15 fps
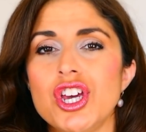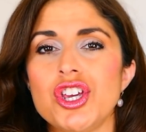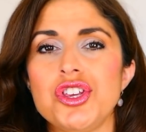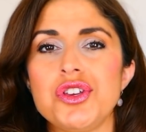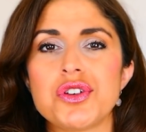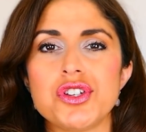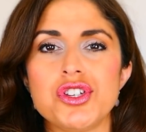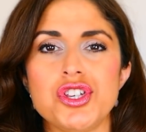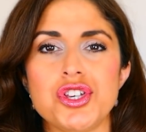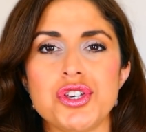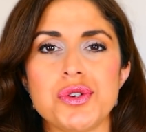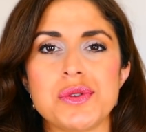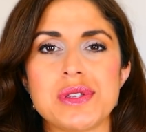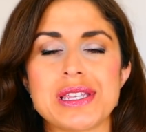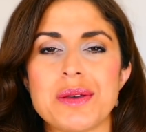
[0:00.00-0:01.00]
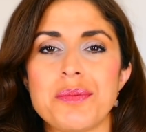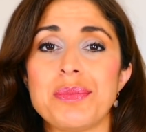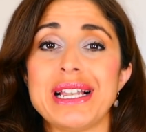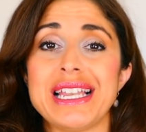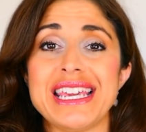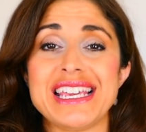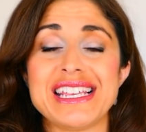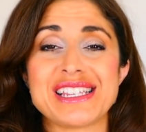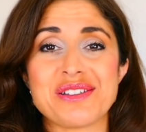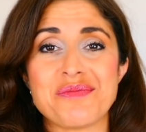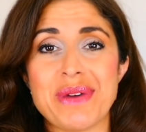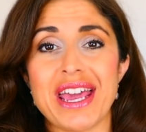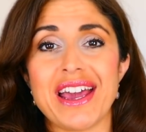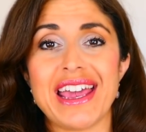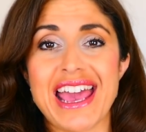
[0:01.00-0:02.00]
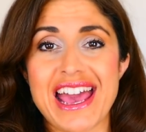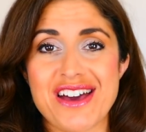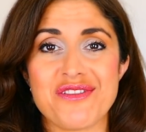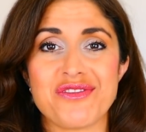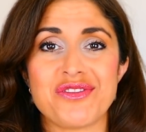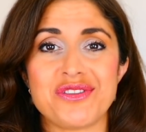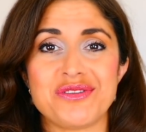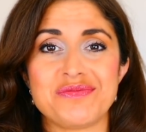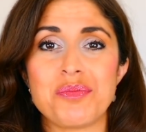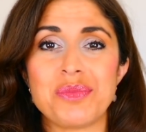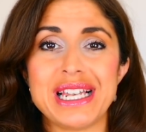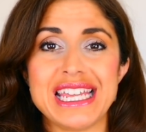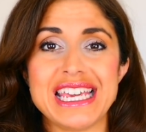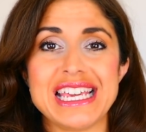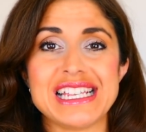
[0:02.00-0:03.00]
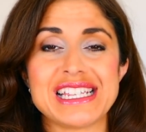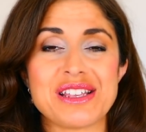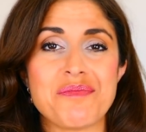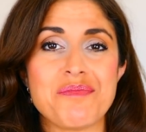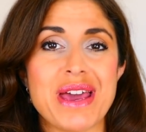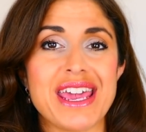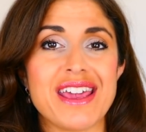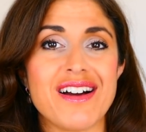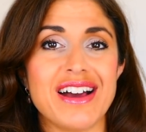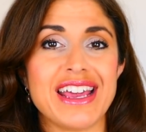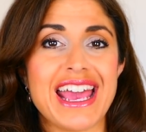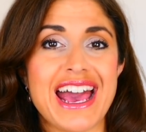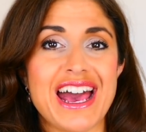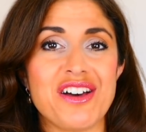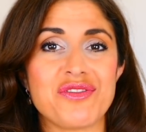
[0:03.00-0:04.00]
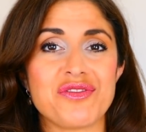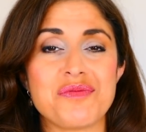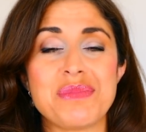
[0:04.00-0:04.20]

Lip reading: you could use please may I have. Please may I have.